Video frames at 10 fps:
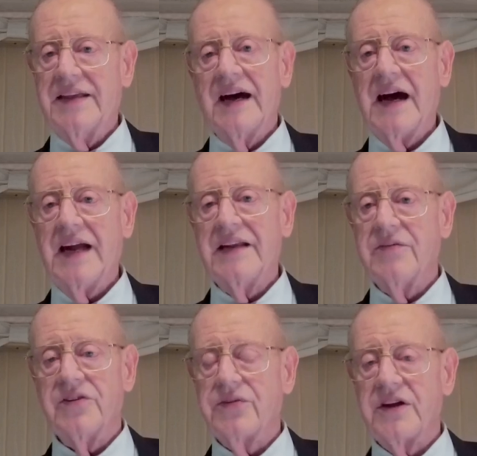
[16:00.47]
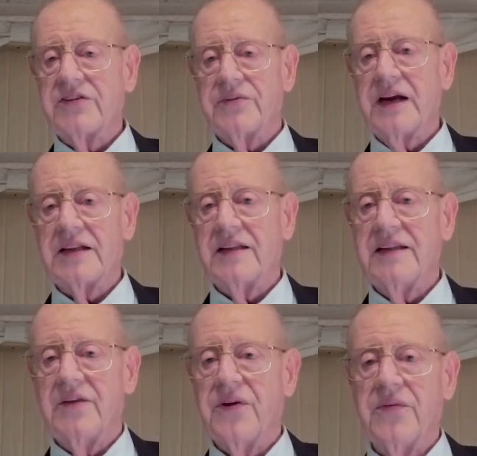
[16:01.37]
died and was resurrected,
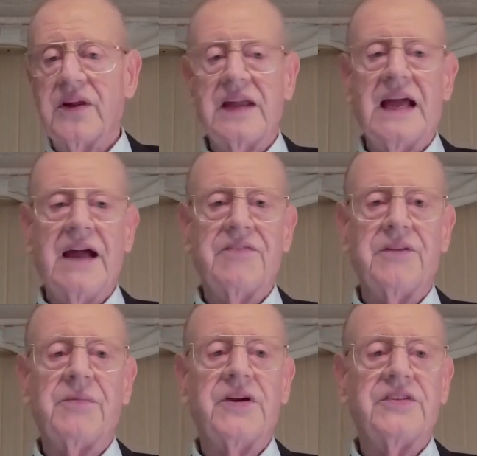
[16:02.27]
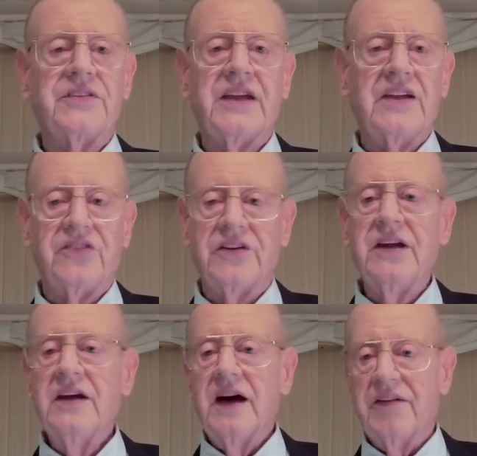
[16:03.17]
that we really have the presentation
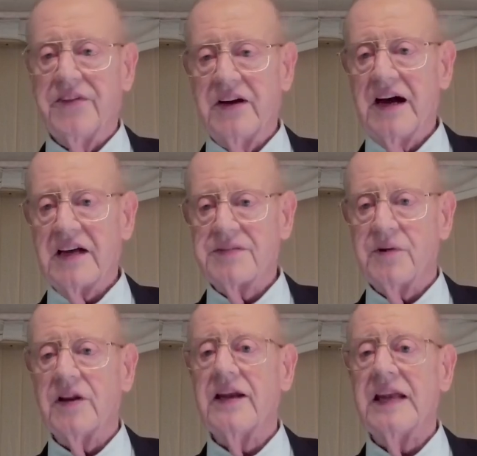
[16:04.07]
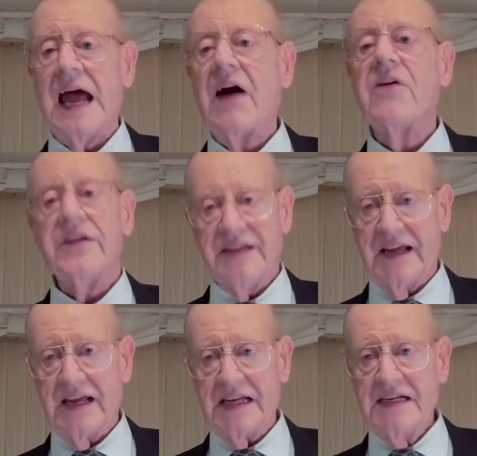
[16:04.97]
of the gospel in our
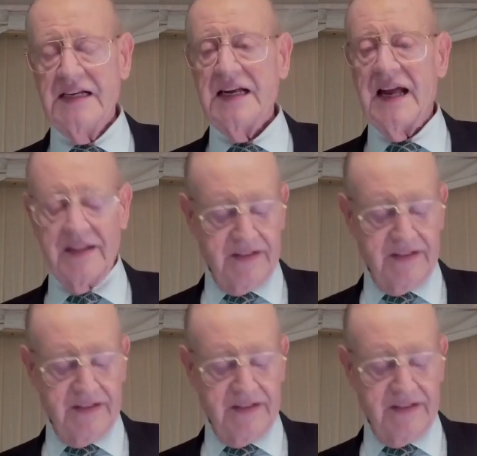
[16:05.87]
day. And